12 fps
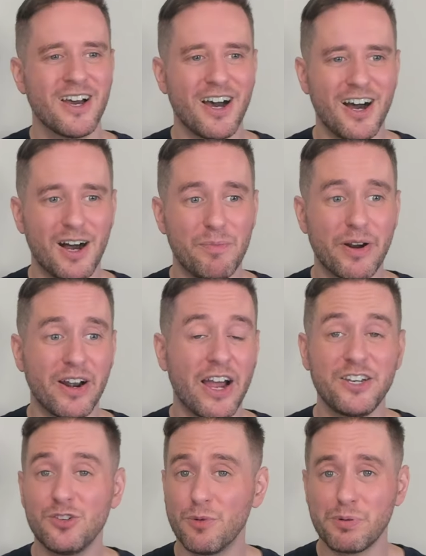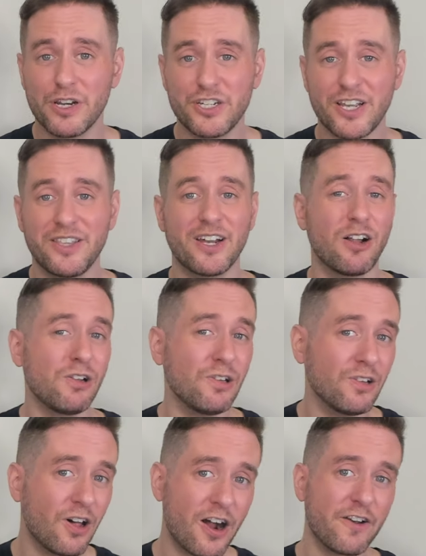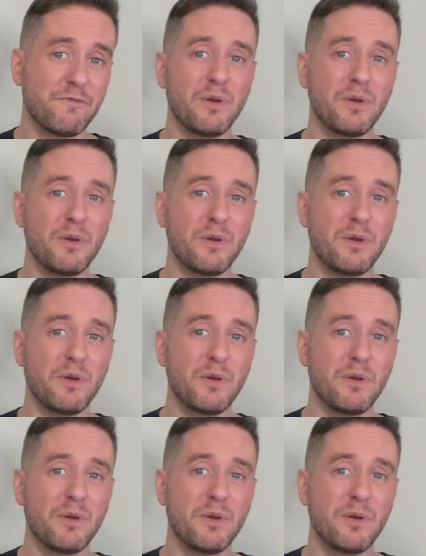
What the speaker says: But I do appreciate that a lot of